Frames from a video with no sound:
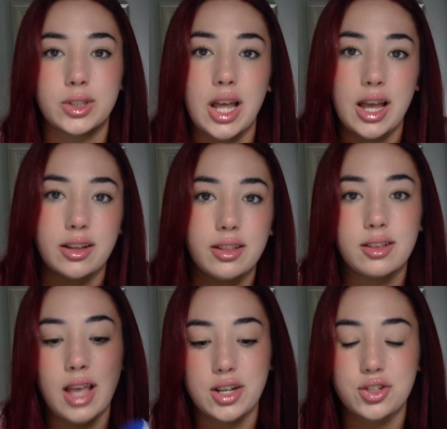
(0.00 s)
and add
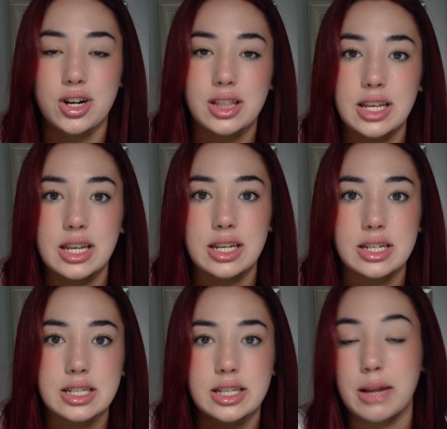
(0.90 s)
extra
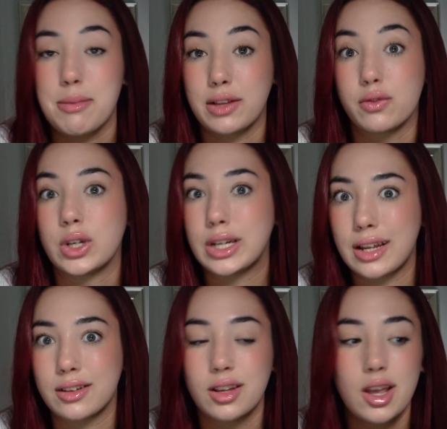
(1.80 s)
things that I might
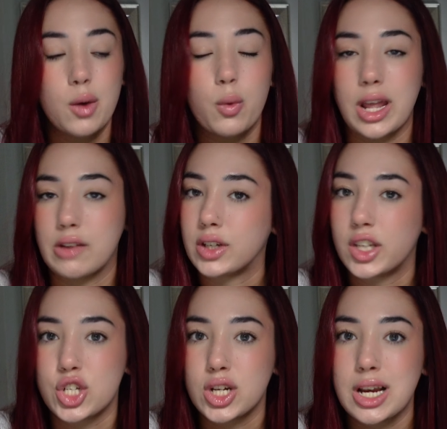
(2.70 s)
forget when I have a
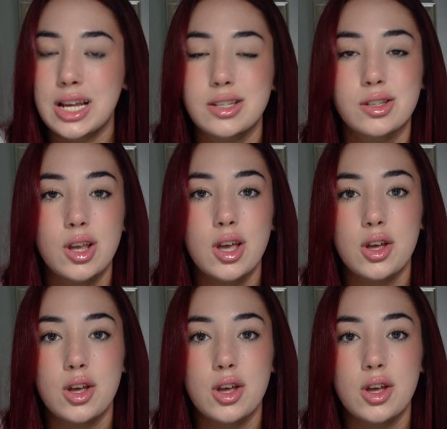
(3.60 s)
kitchen class.